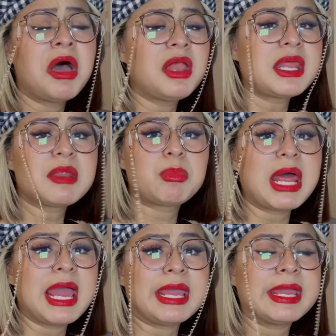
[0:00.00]
I'll let it
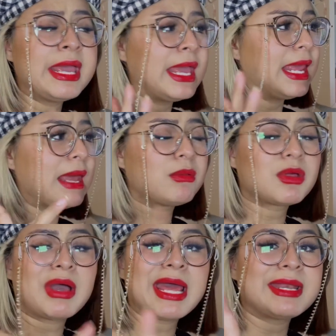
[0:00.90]
play and I will
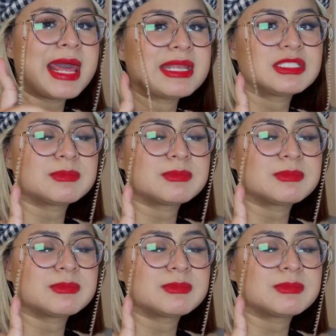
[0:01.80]
go ahead and add it to my